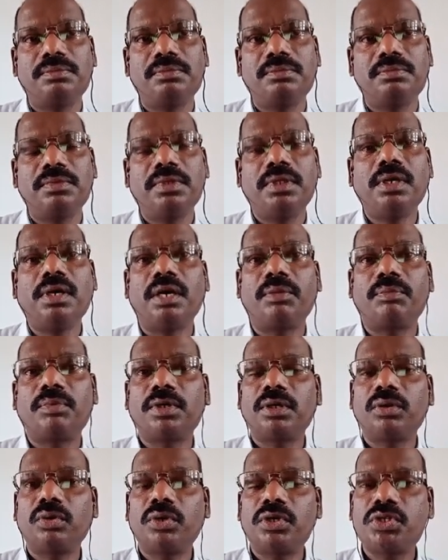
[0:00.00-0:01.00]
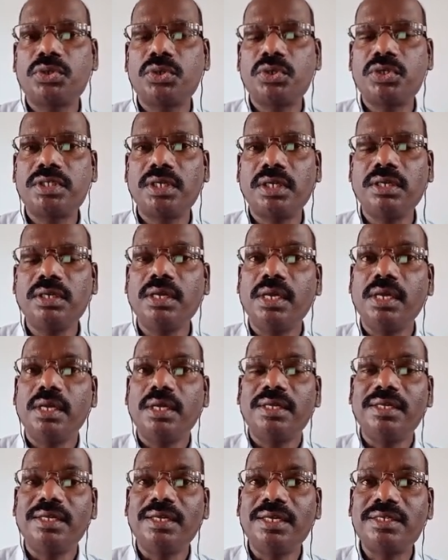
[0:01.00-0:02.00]
The unwritten
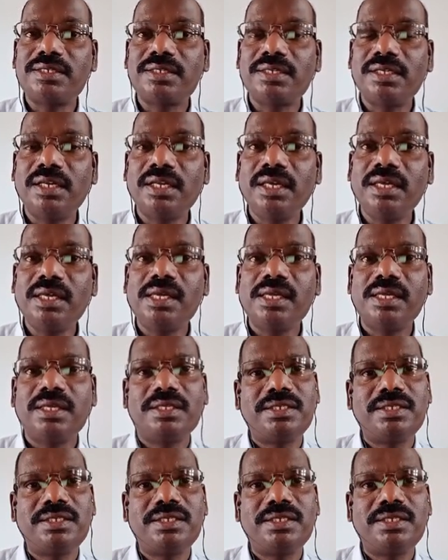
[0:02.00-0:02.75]
constitution easily